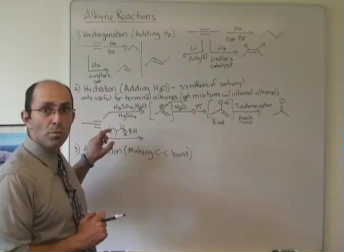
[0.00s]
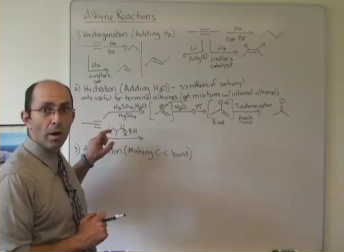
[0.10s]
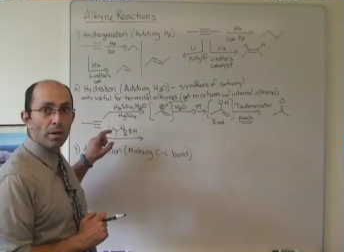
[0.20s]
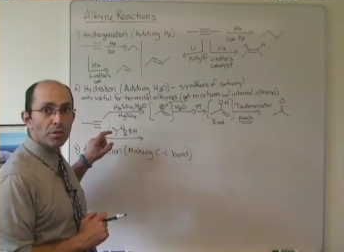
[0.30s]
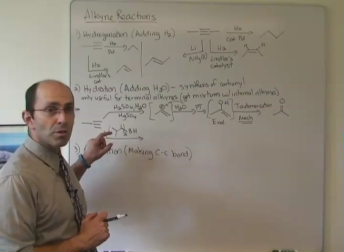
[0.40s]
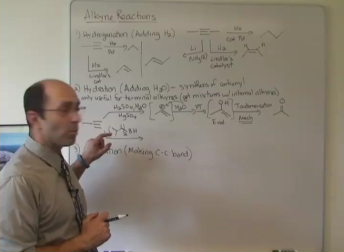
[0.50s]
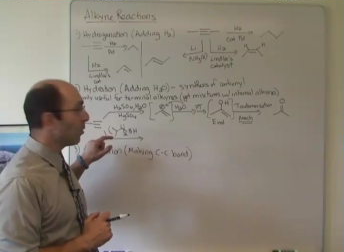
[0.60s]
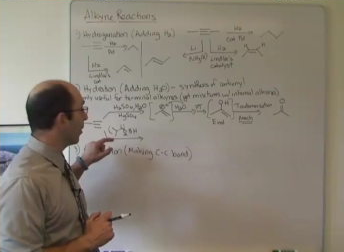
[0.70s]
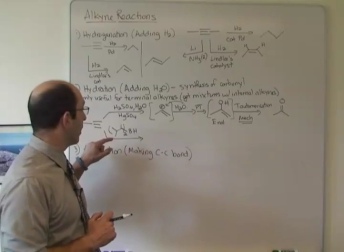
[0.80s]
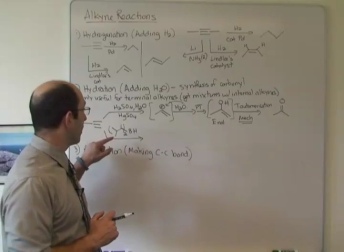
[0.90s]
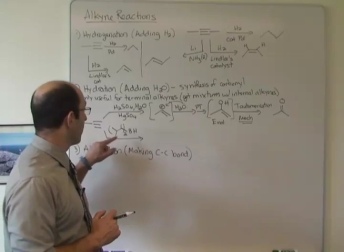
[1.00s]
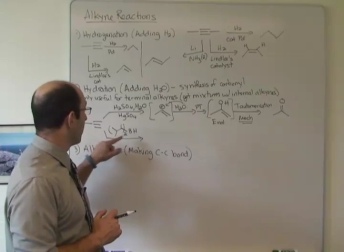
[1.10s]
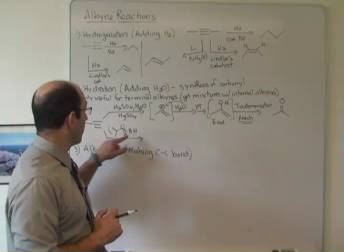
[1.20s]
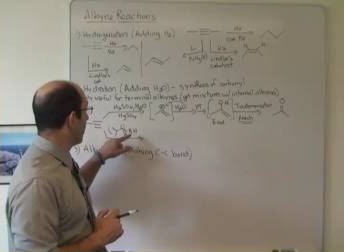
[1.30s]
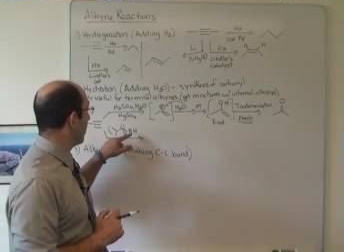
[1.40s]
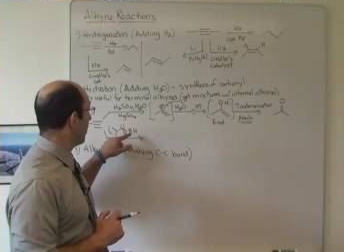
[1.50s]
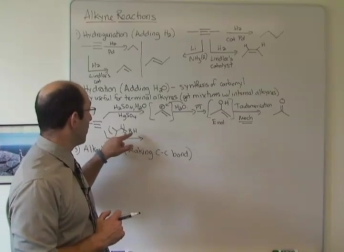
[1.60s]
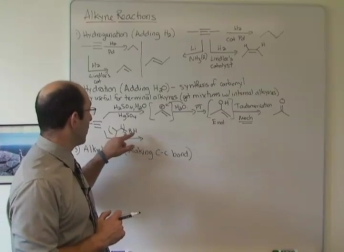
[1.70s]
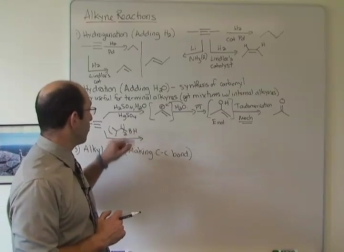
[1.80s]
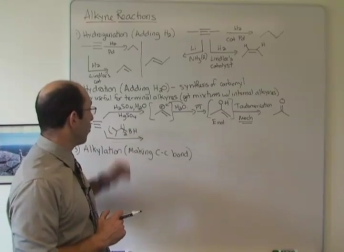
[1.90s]
bonds to boron and
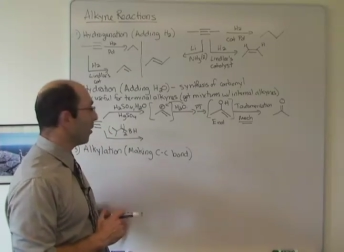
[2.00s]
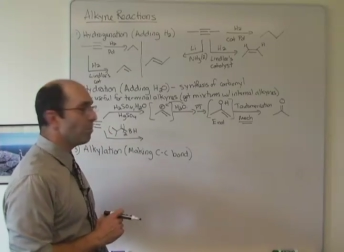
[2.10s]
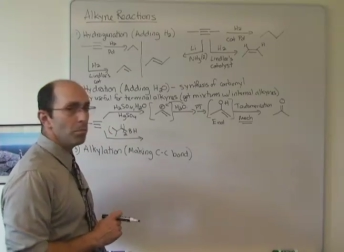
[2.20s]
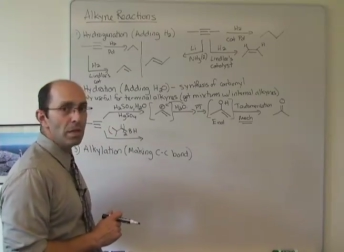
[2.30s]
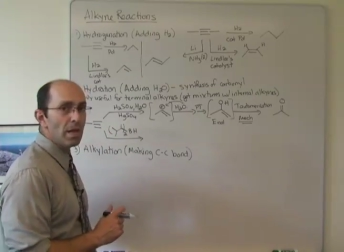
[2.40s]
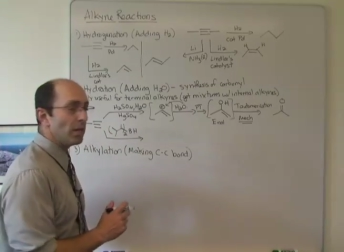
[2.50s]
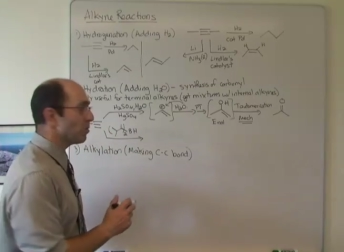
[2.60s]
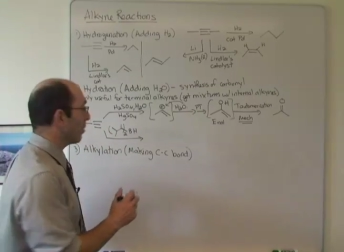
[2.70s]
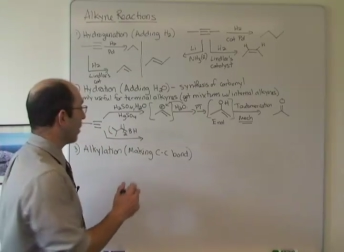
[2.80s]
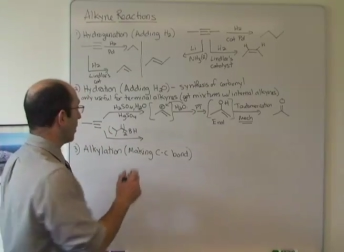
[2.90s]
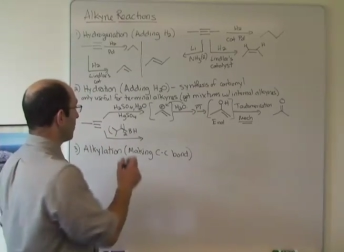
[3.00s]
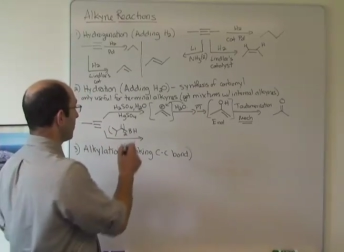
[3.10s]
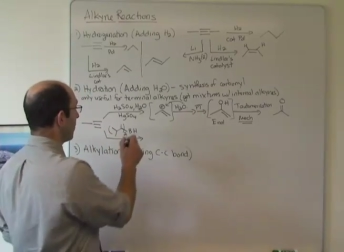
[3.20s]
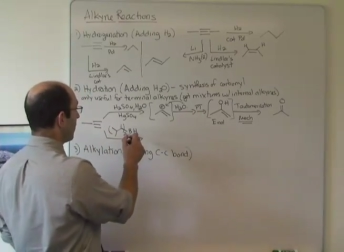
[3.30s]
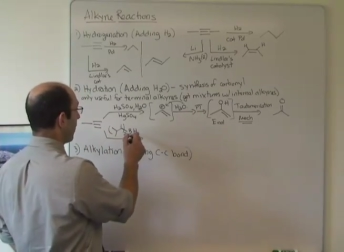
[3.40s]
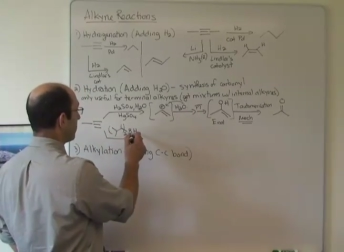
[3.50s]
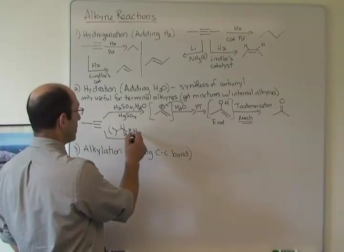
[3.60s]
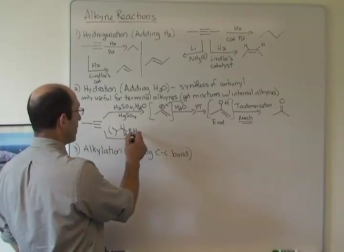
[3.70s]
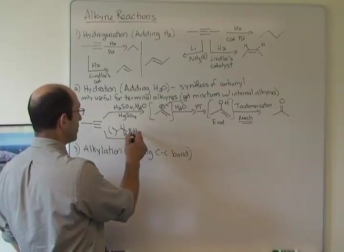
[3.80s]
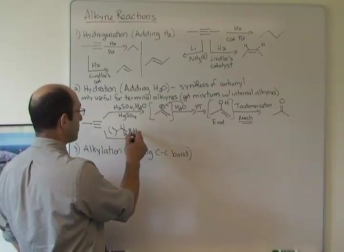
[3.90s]
then 1 BH bond. And that
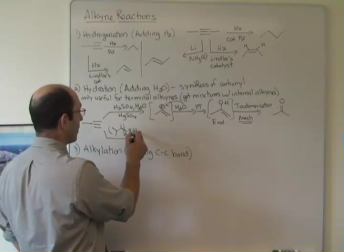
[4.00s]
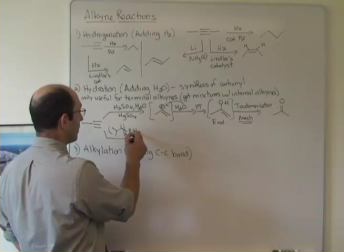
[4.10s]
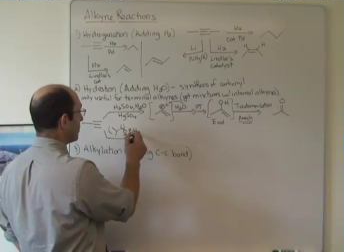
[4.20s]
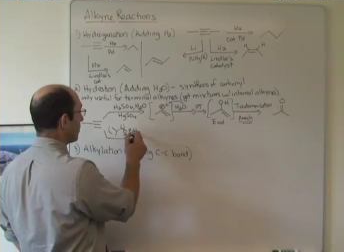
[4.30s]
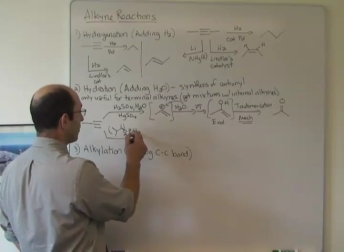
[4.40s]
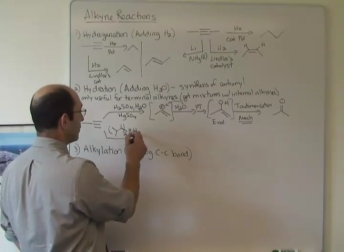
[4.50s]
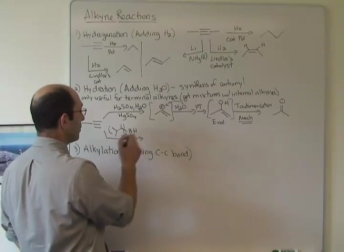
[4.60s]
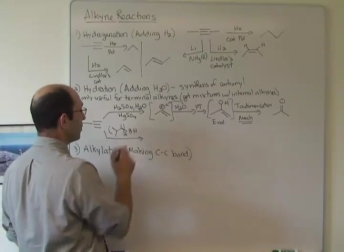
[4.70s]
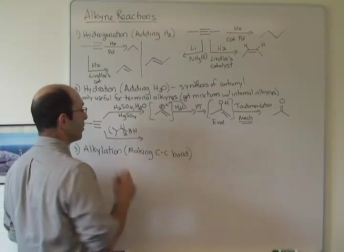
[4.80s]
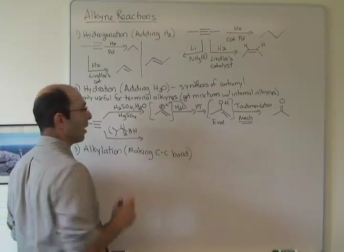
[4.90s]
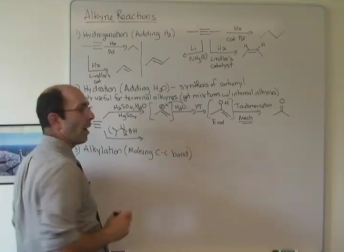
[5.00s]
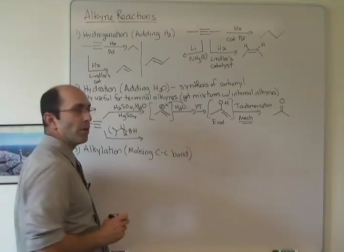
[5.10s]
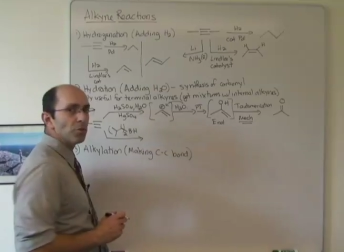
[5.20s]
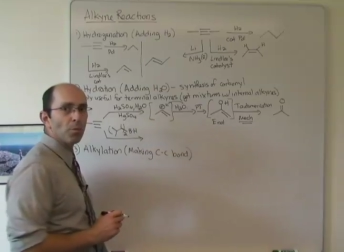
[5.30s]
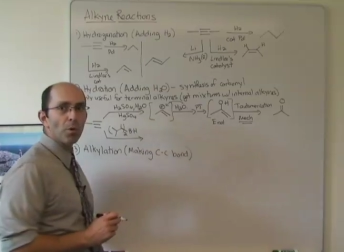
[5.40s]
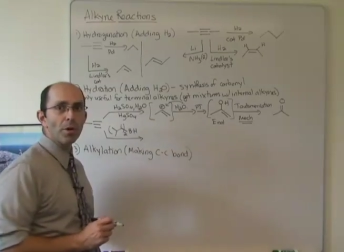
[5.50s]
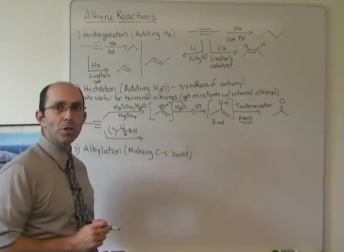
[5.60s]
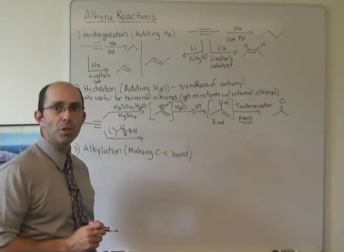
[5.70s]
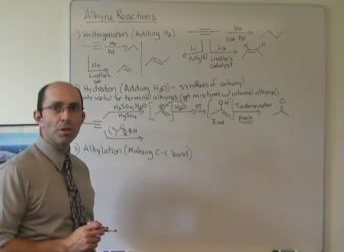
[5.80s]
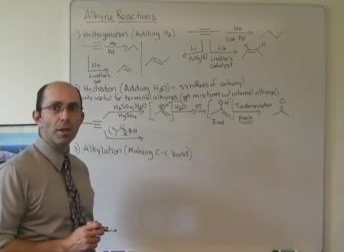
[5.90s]
BH bond is going to do the
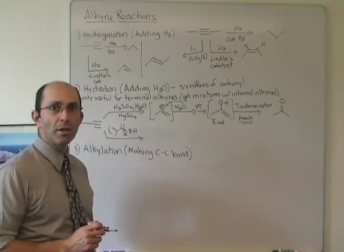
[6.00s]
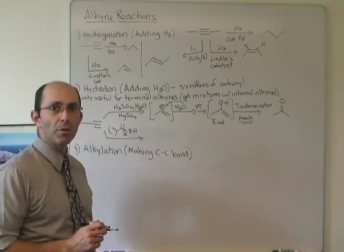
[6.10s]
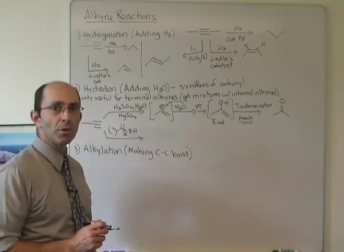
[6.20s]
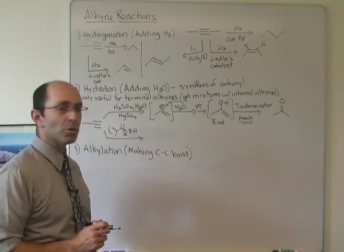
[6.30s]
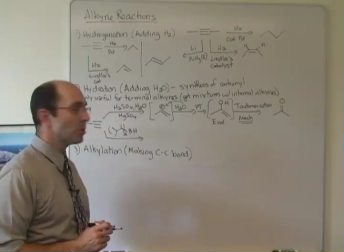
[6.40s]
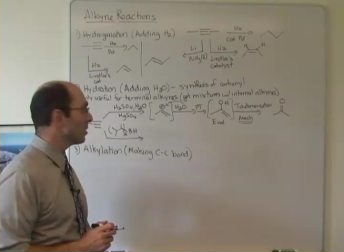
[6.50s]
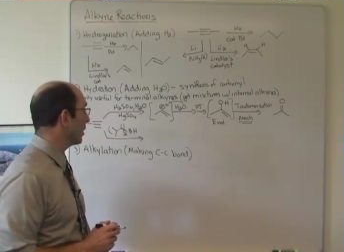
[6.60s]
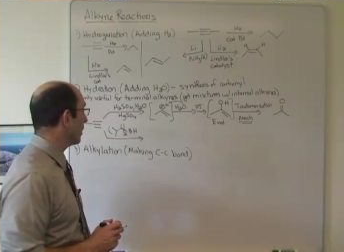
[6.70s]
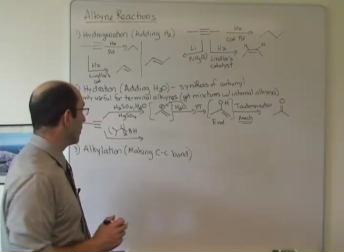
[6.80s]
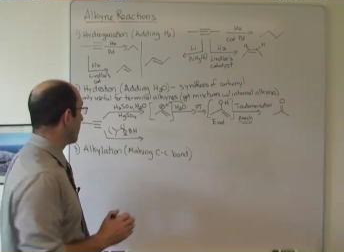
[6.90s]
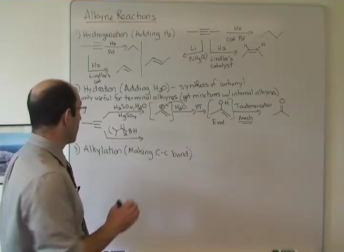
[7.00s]
hydroboration that you're interested in.